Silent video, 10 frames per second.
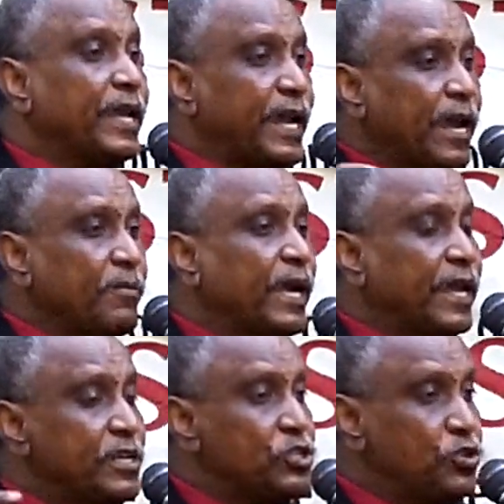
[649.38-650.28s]
crime
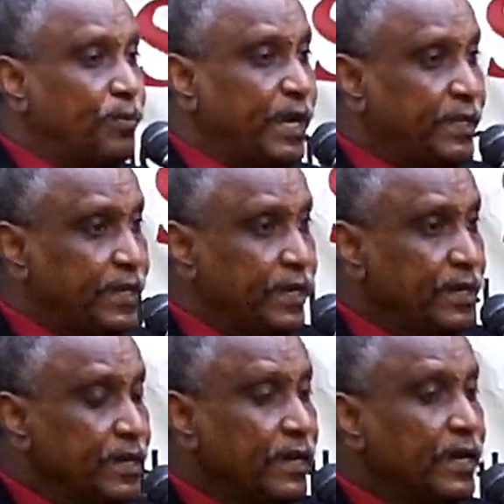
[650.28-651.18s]
against humanity.
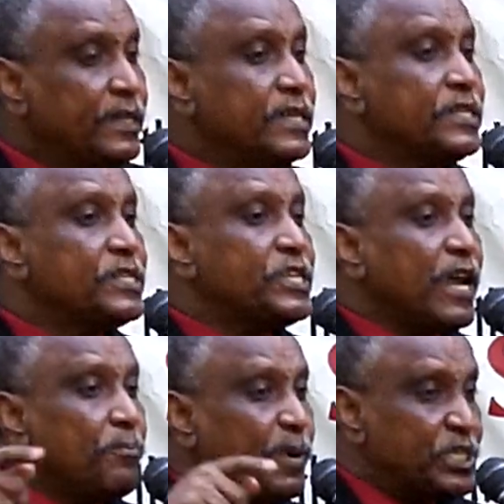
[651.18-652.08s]
It is the
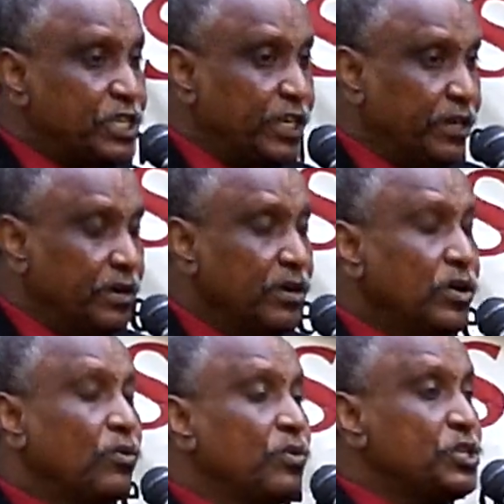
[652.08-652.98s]
same
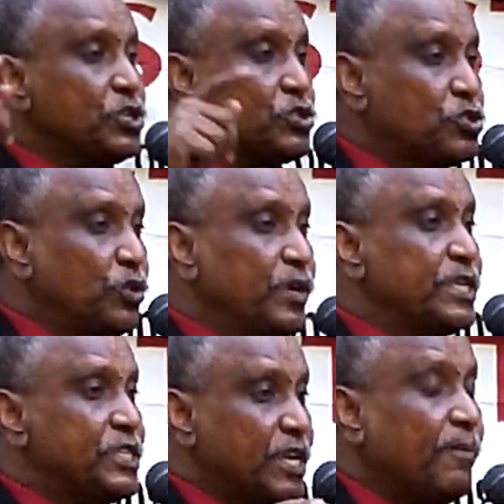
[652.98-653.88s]
Bashir, which is doing
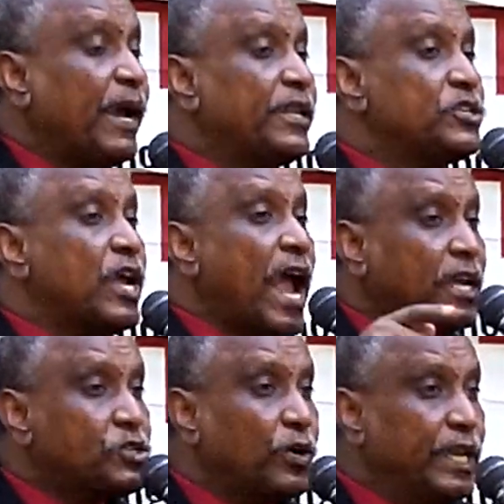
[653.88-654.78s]
the same. And
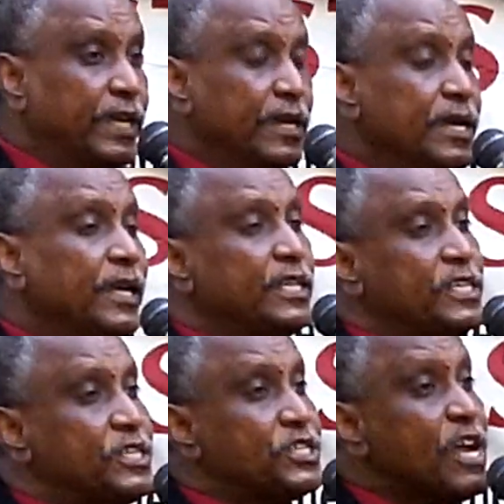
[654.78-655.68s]
it
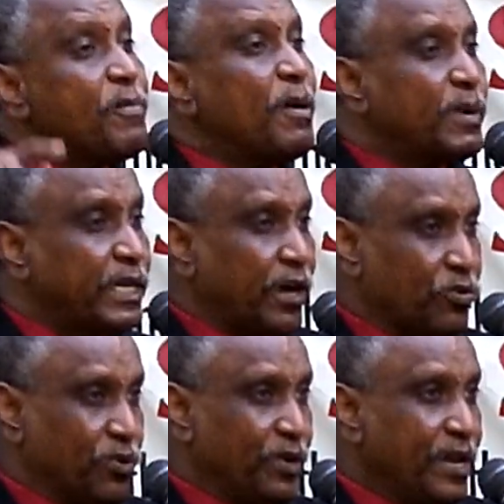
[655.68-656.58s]
is the same Ahmed
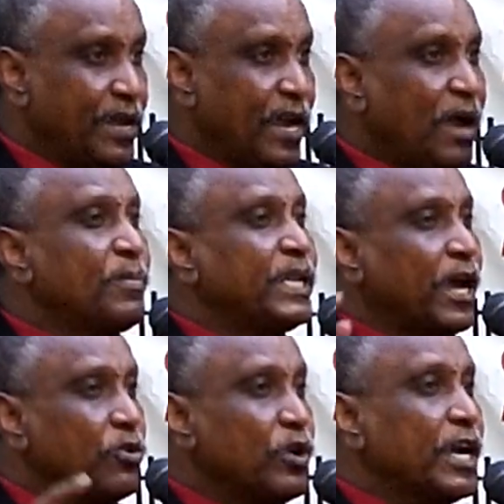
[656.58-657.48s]
Haroun. Ahmed
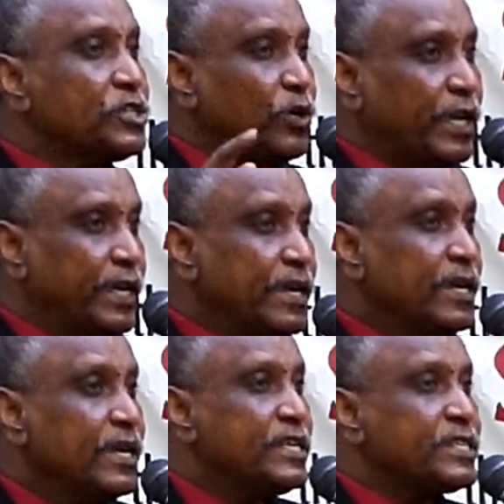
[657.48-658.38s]
Haroun
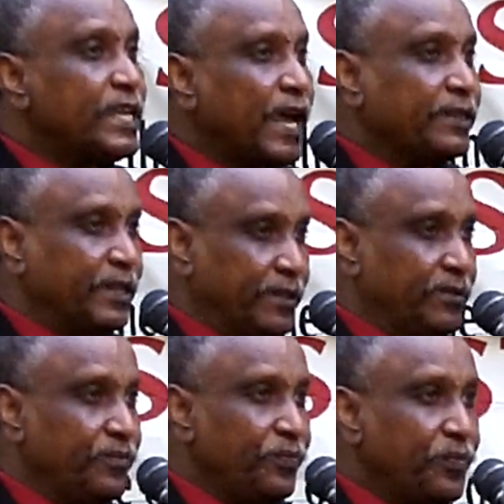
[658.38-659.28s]
actually started
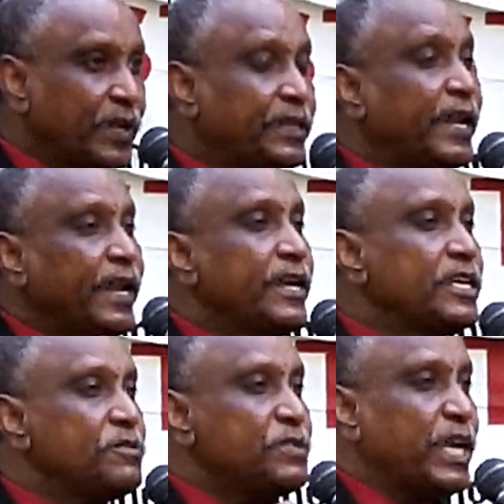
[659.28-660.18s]
training
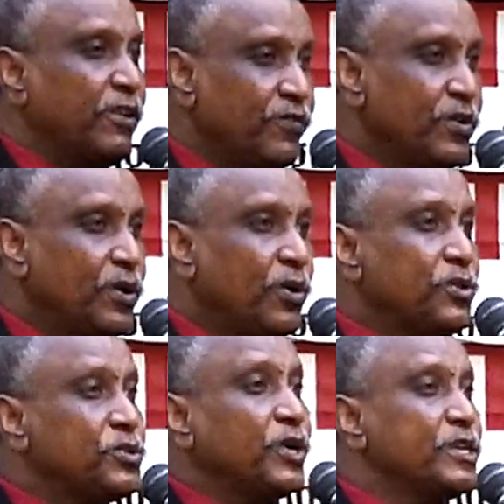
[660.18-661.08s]
himself
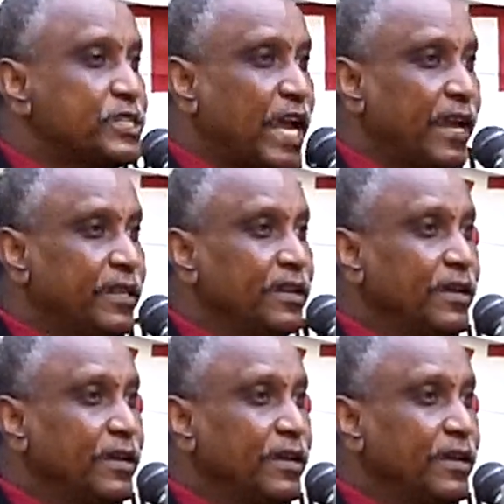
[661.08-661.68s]
on genocide